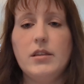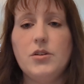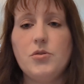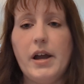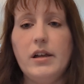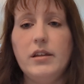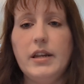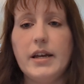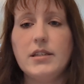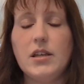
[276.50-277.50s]
The Trial
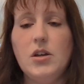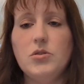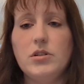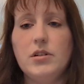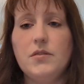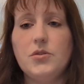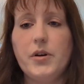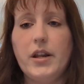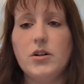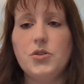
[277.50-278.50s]
and Execution of the
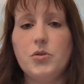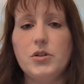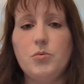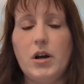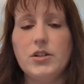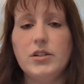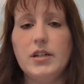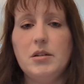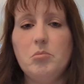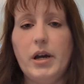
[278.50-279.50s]
Traitor George
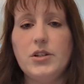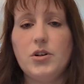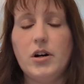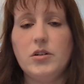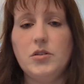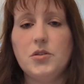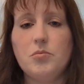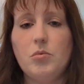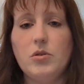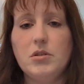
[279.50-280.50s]
Washington by Charles
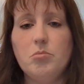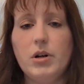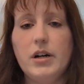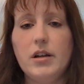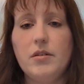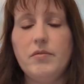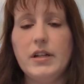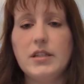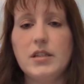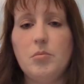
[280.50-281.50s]
Rosenberg
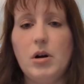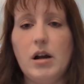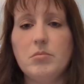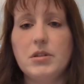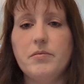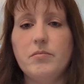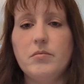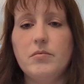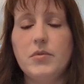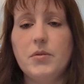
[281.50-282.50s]
fits the prompts
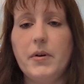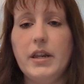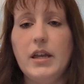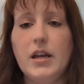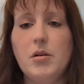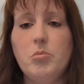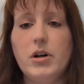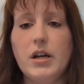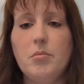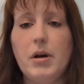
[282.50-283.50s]
for reading a
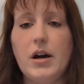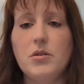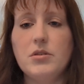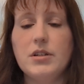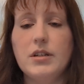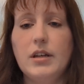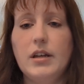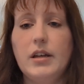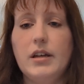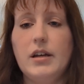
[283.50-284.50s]
book about
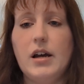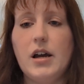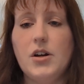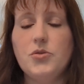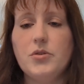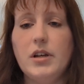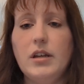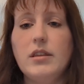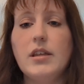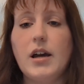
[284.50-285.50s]
the
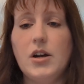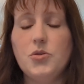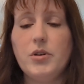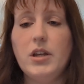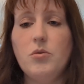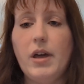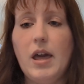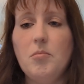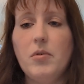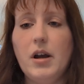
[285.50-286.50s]
country you
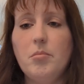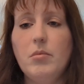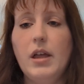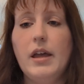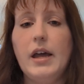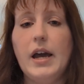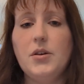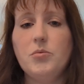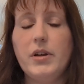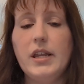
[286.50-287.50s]
came from,
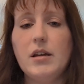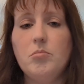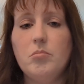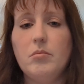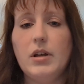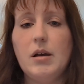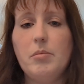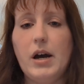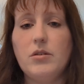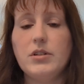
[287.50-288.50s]
and reading
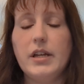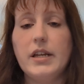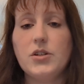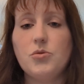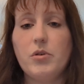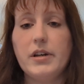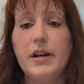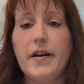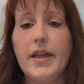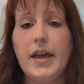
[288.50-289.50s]
about an
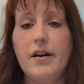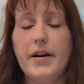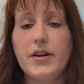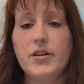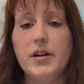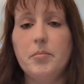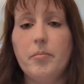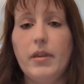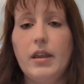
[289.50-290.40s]
extraordinary character.